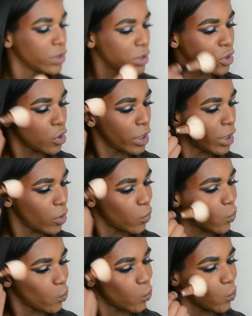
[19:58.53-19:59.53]
Just to like
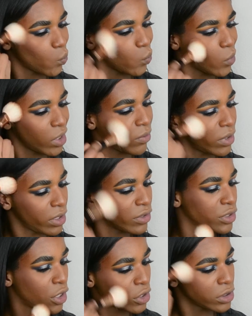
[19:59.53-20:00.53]
get rid of
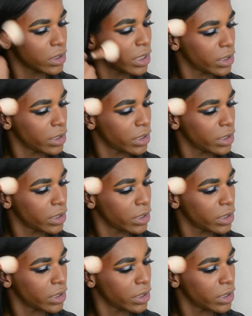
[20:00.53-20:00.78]
those harsh